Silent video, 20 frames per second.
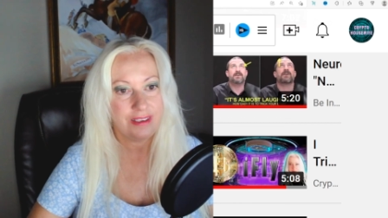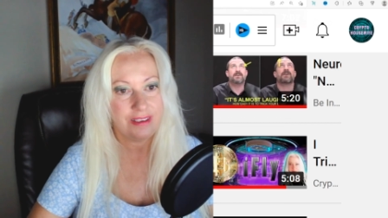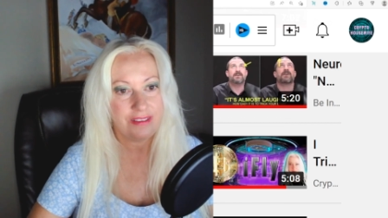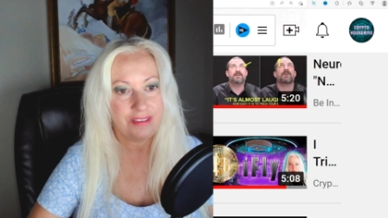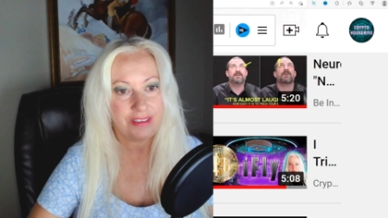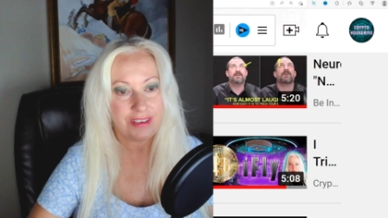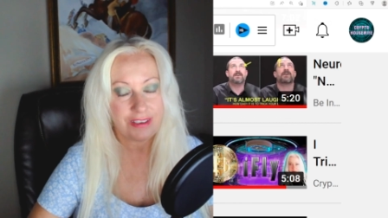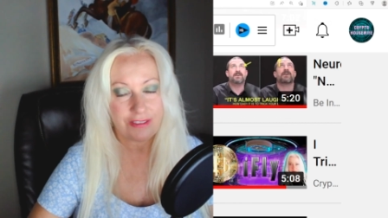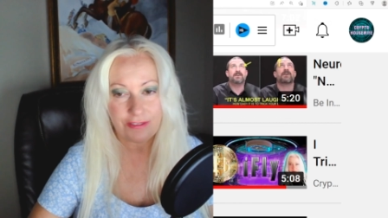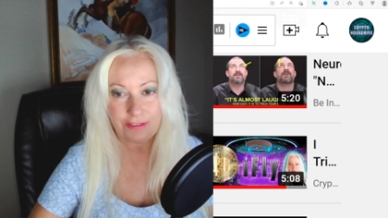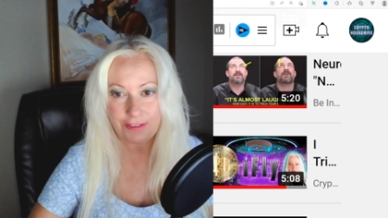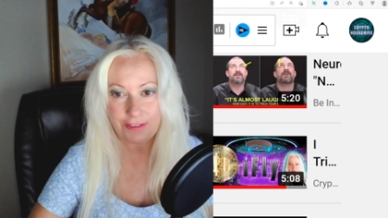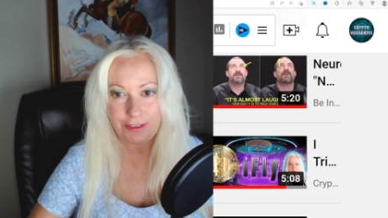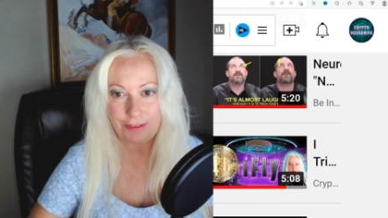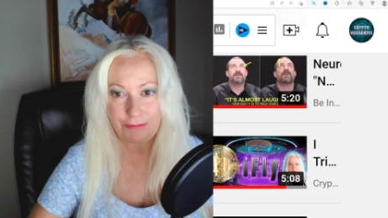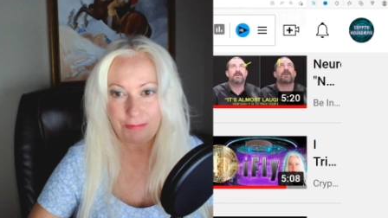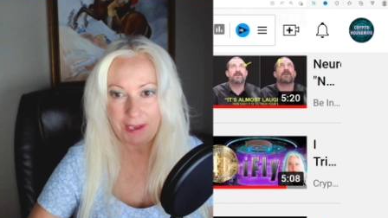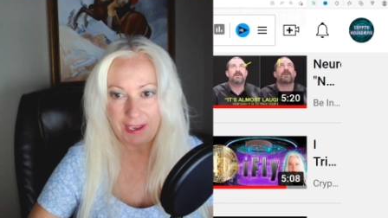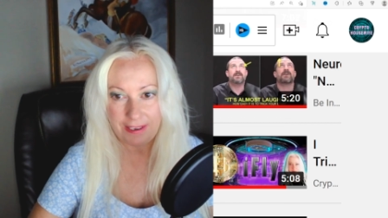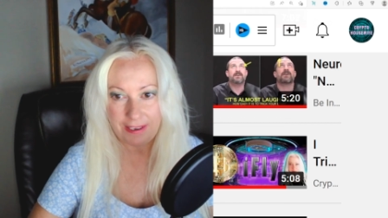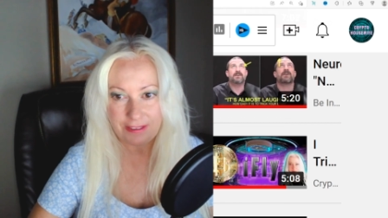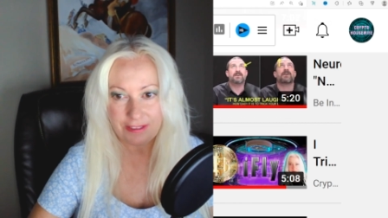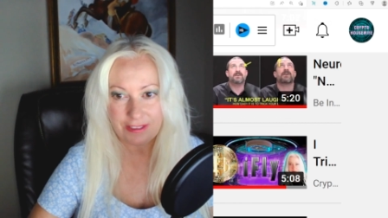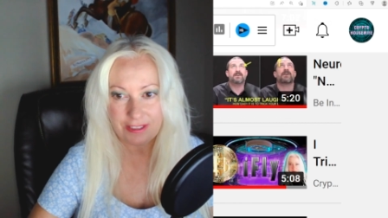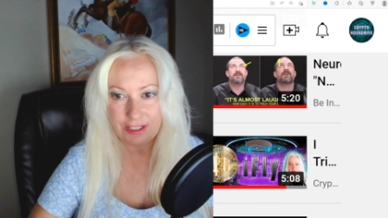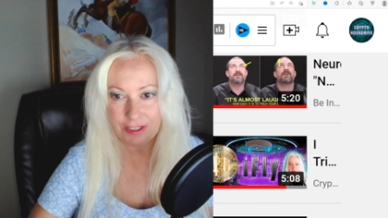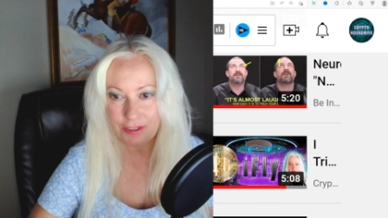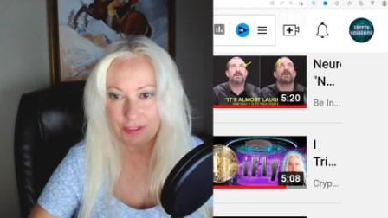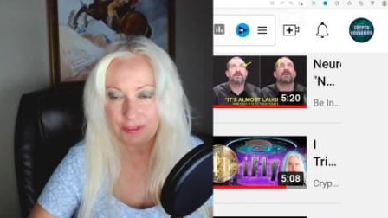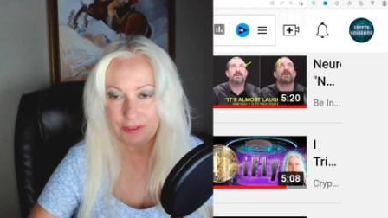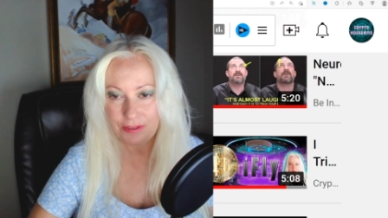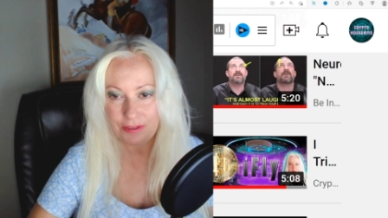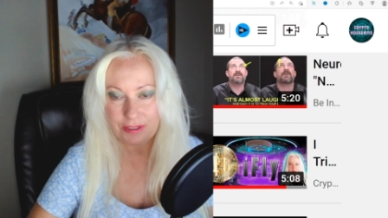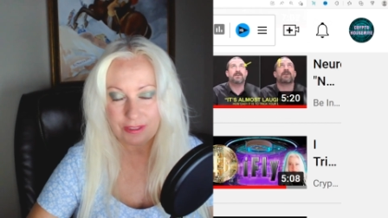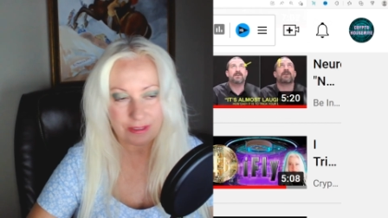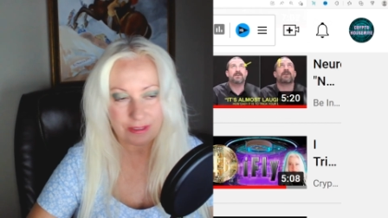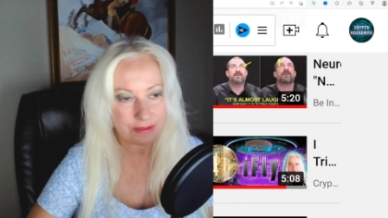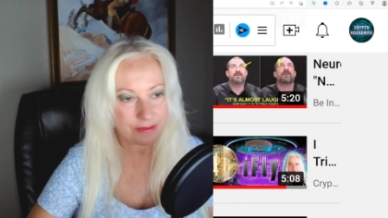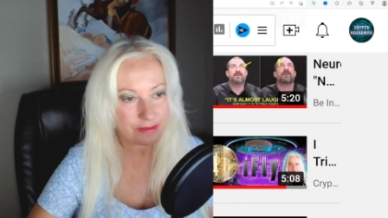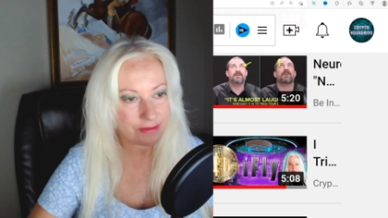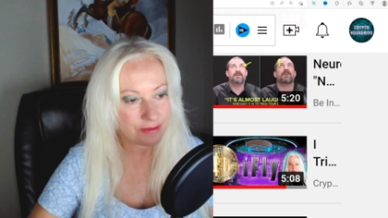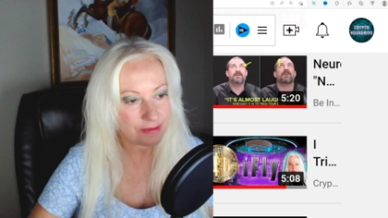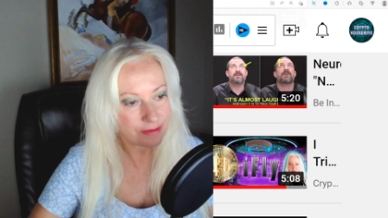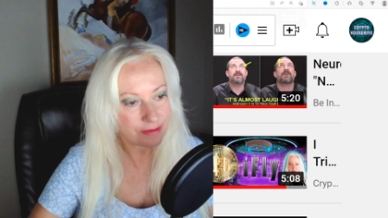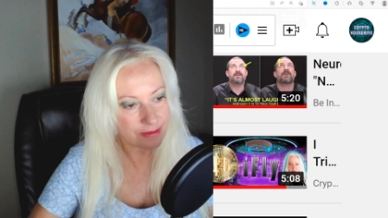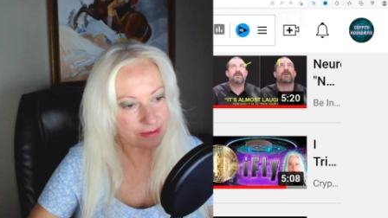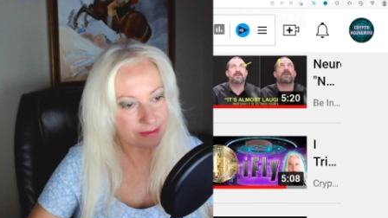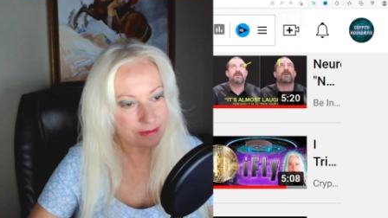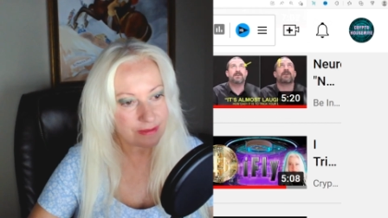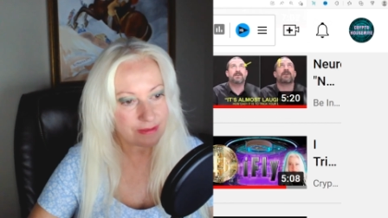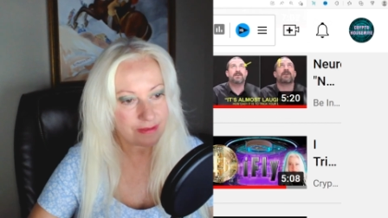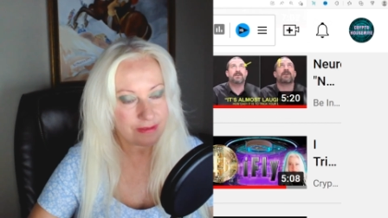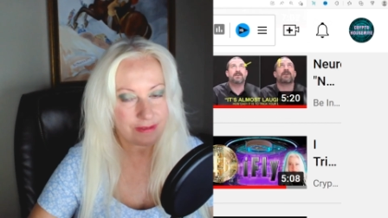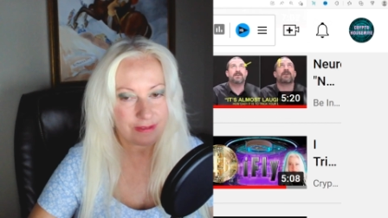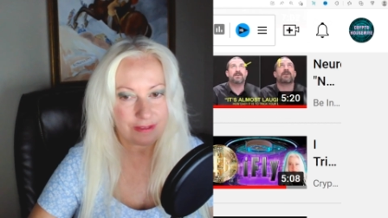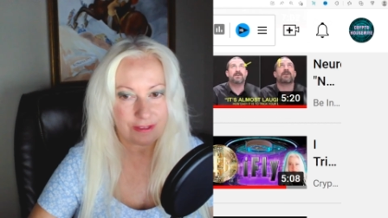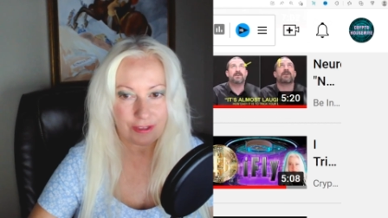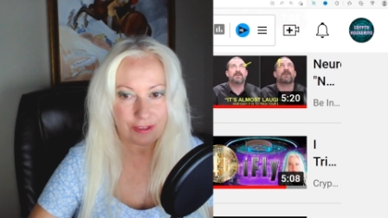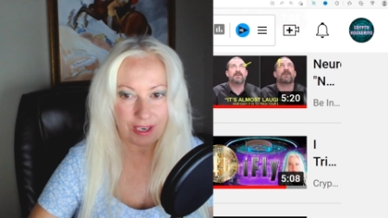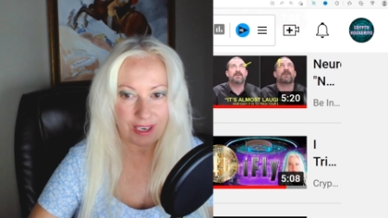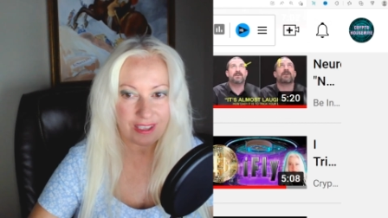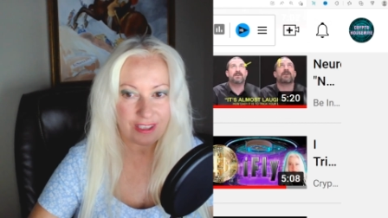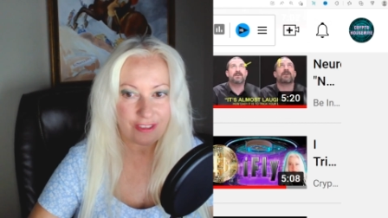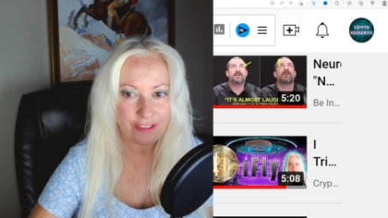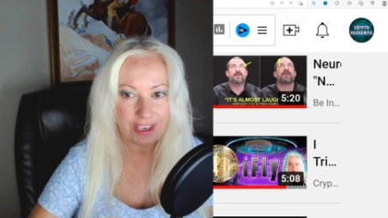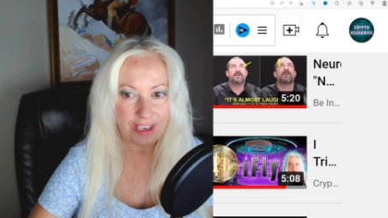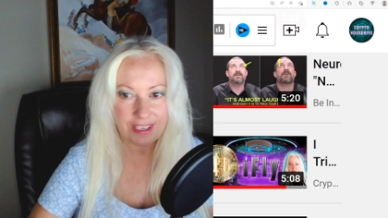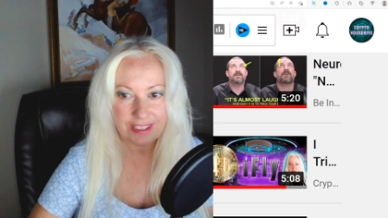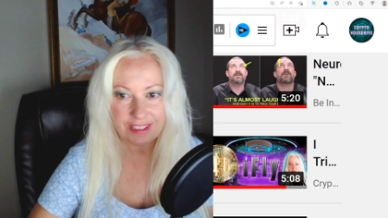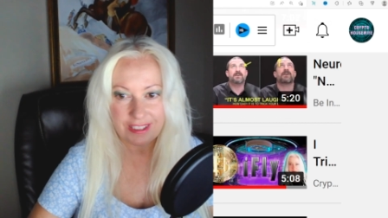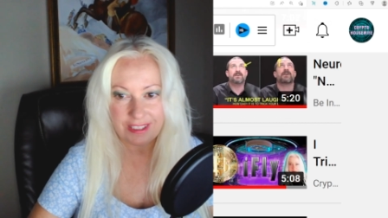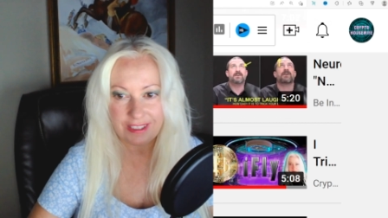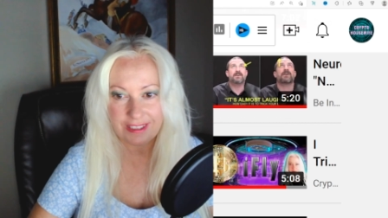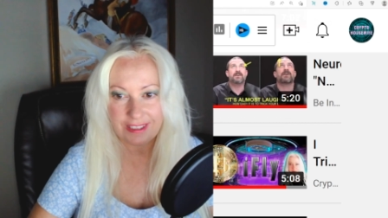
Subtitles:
If you have a few pounds to lose, try the fasting